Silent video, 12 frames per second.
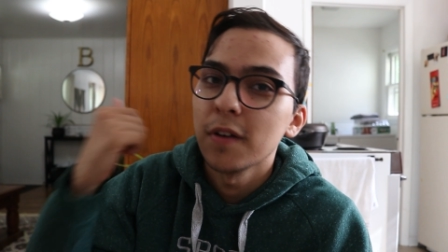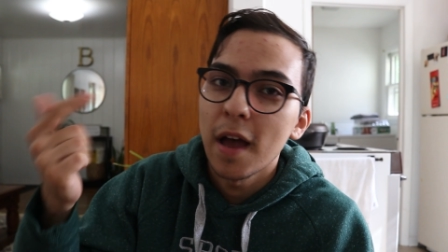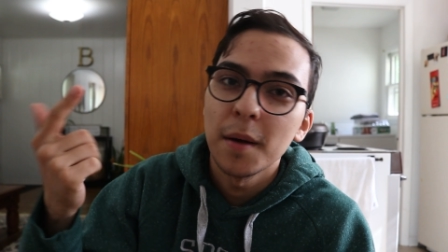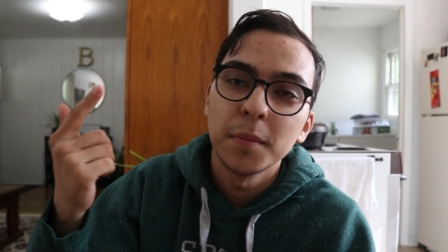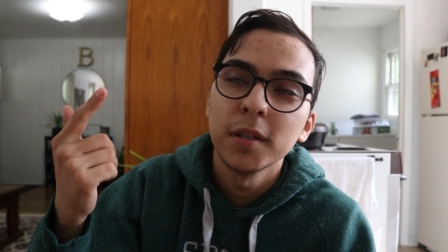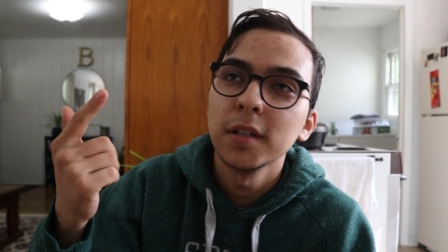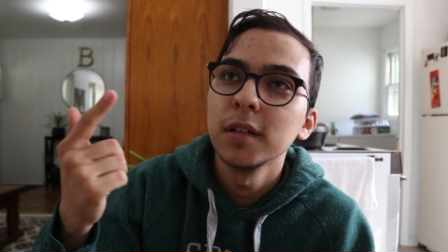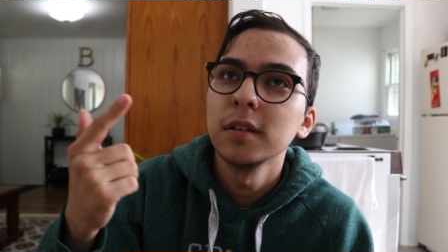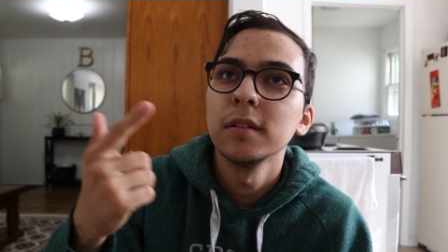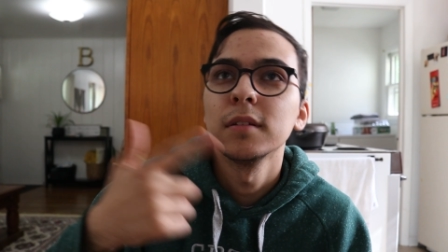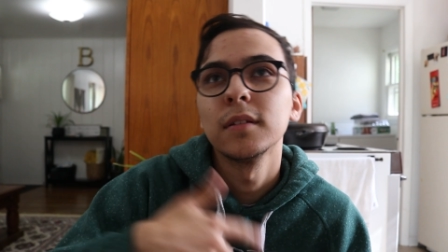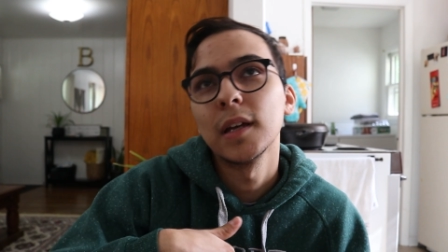family
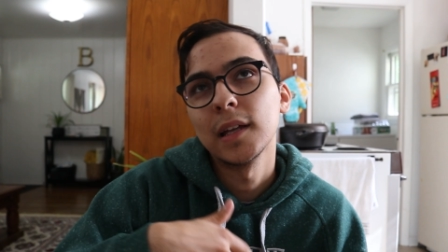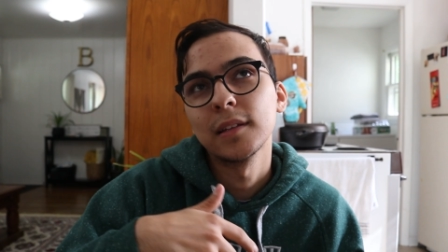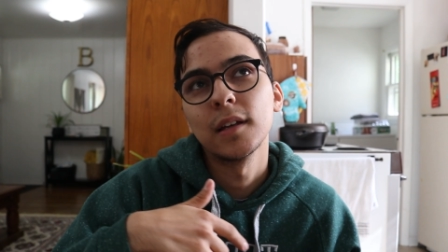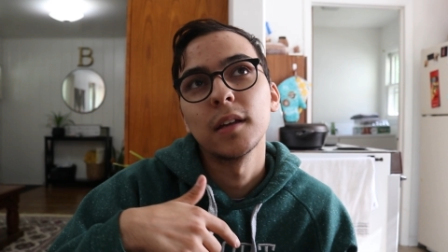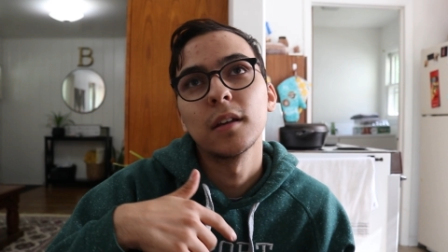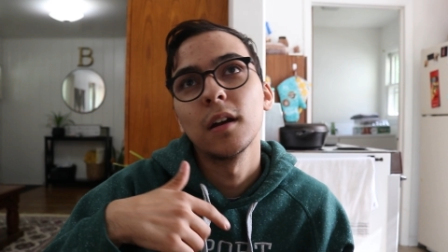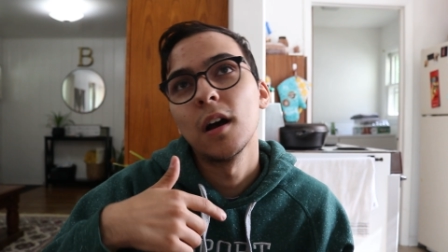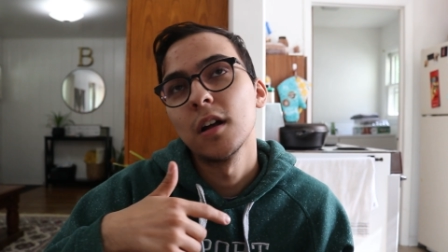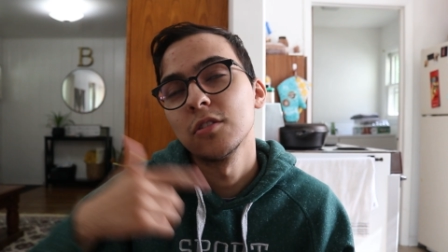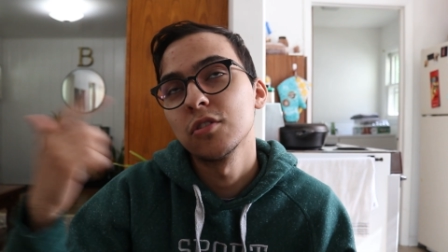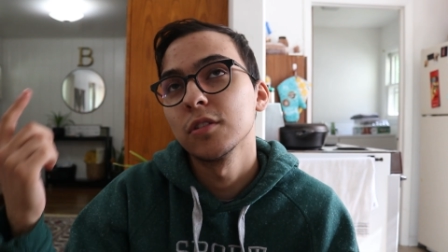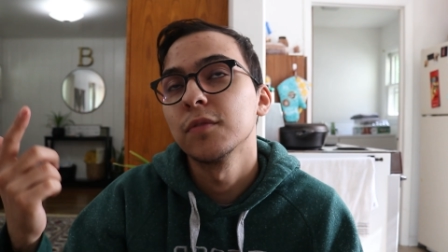and like
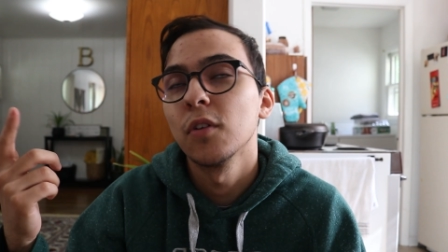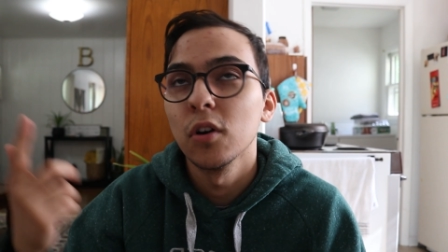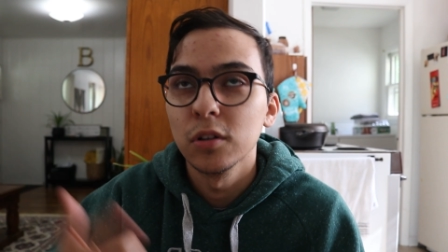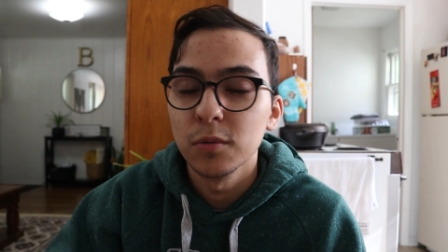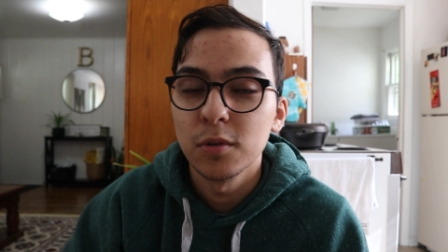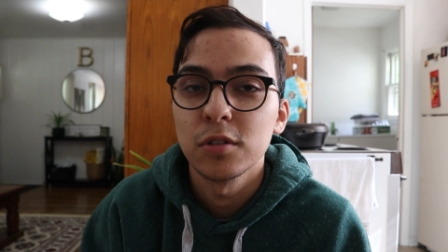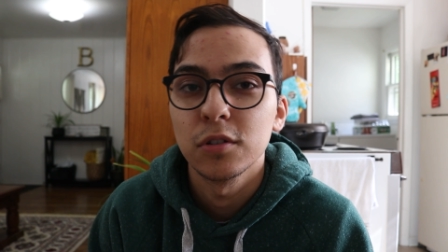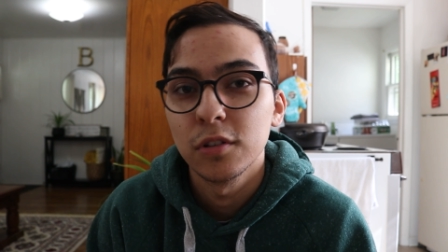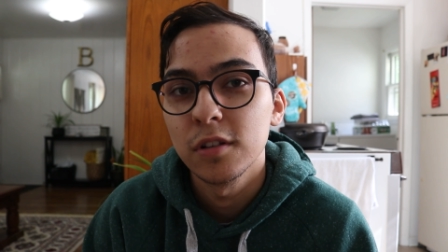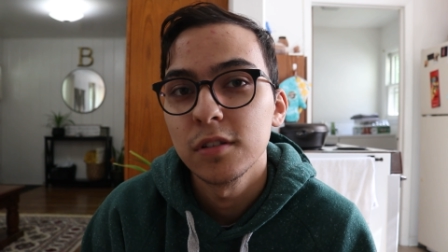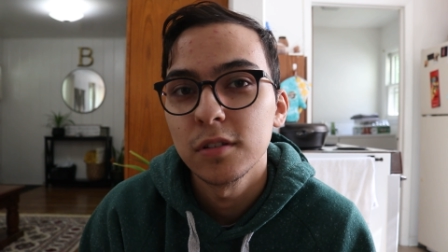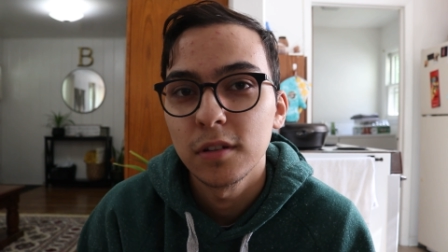100 followers on
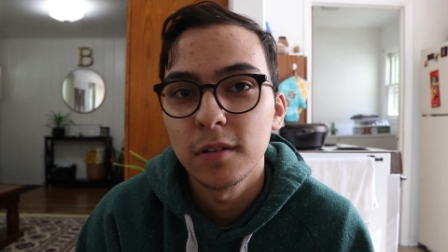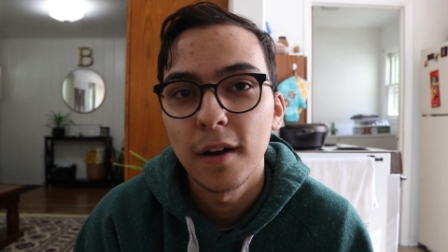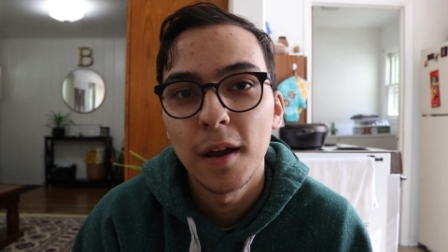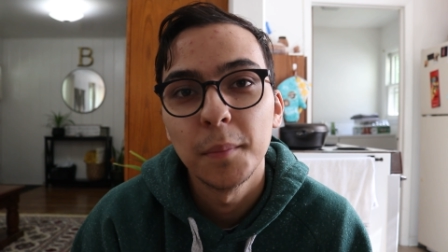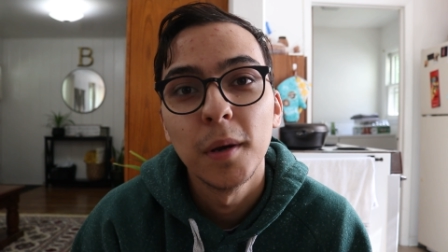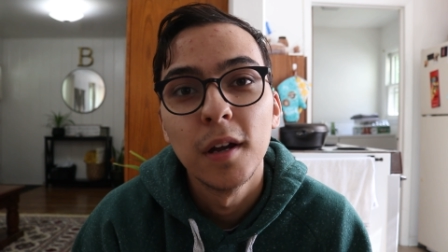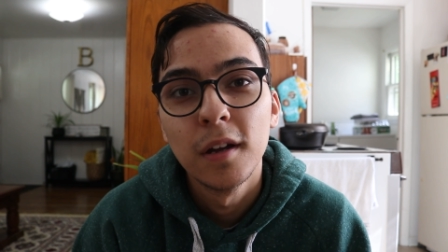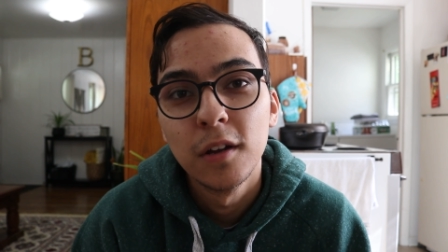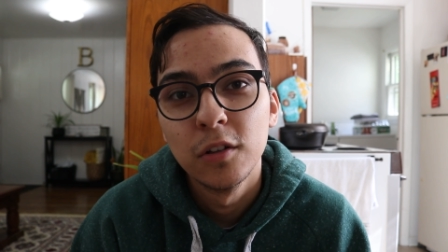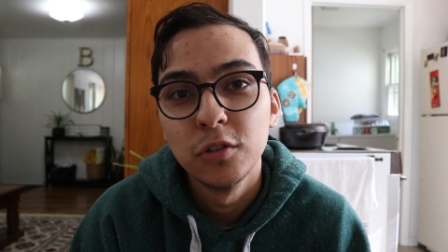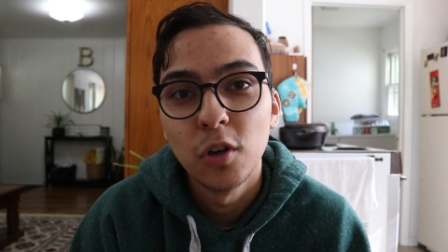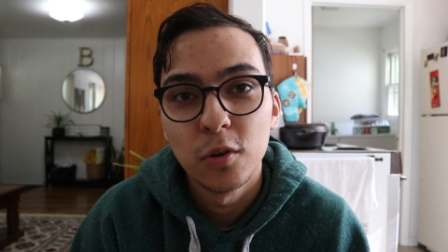Instagram
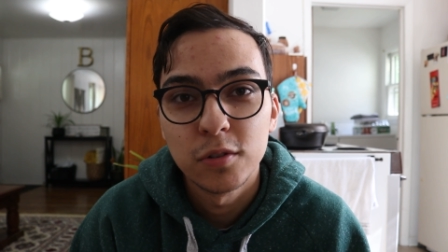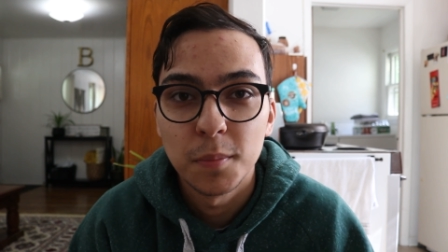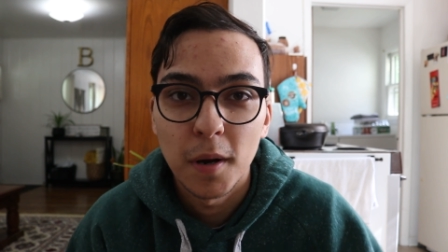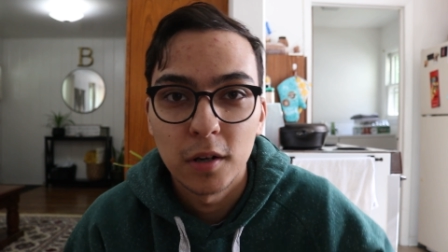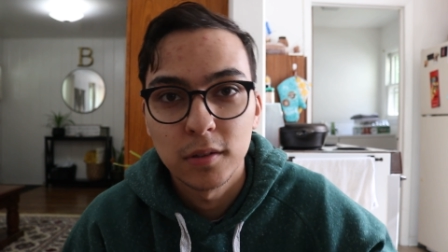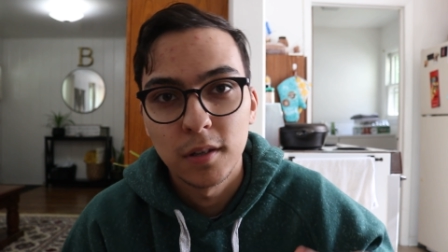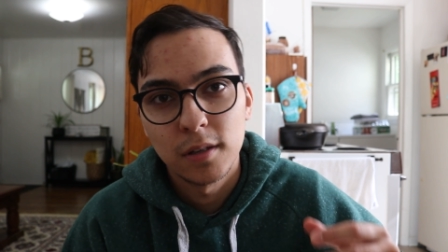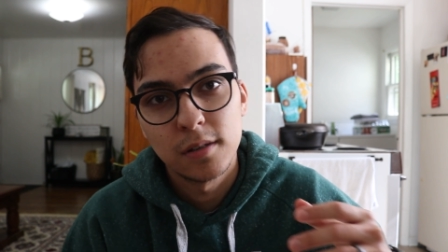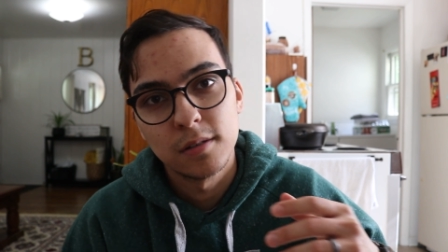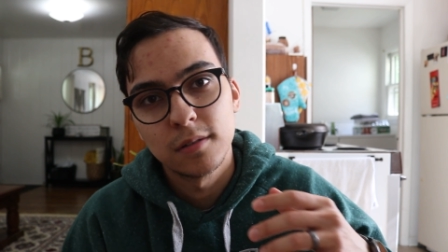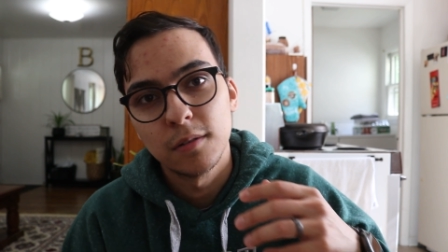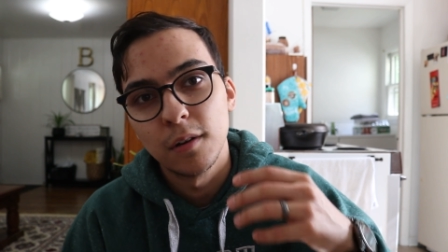knows about
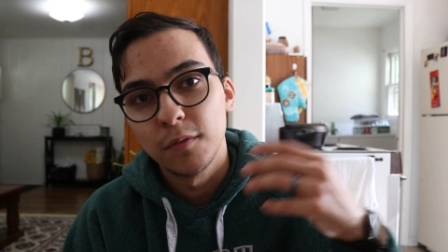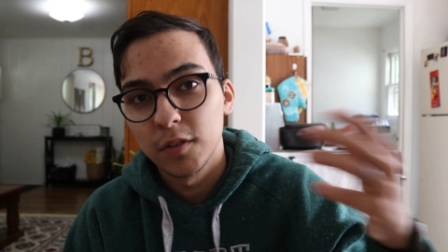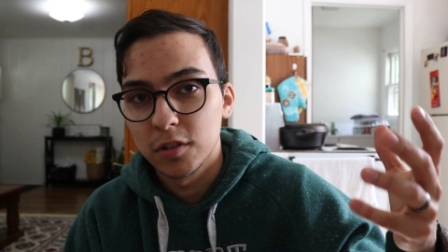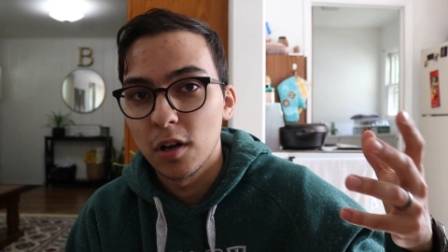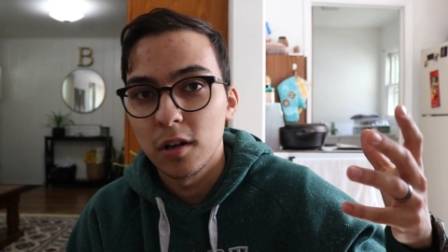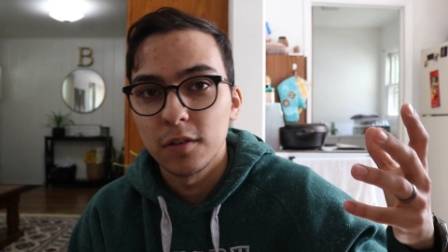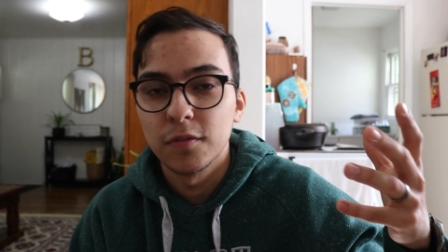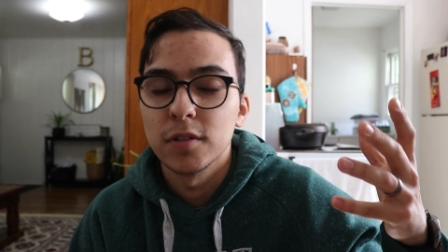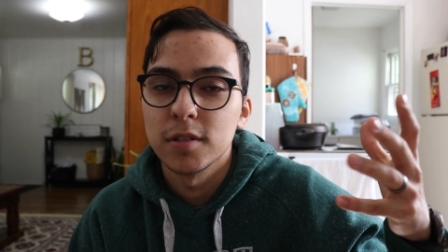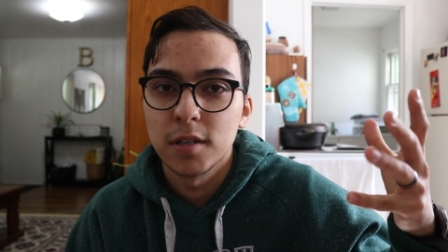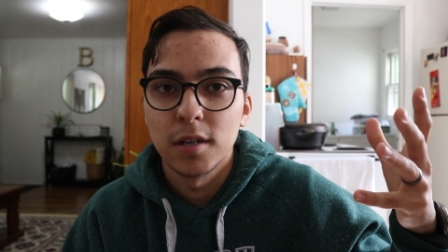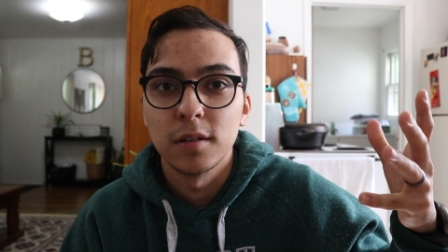his uh, photography
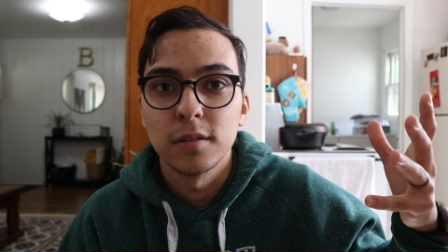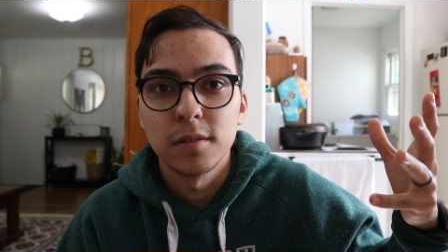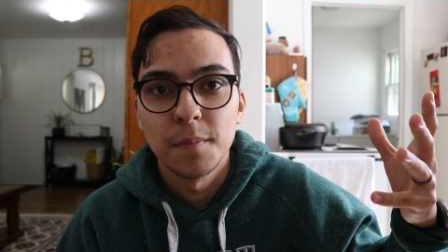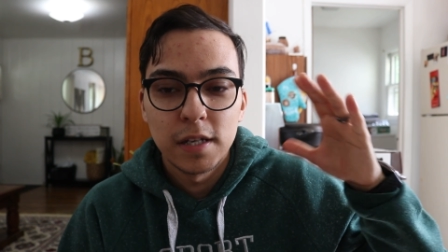skills.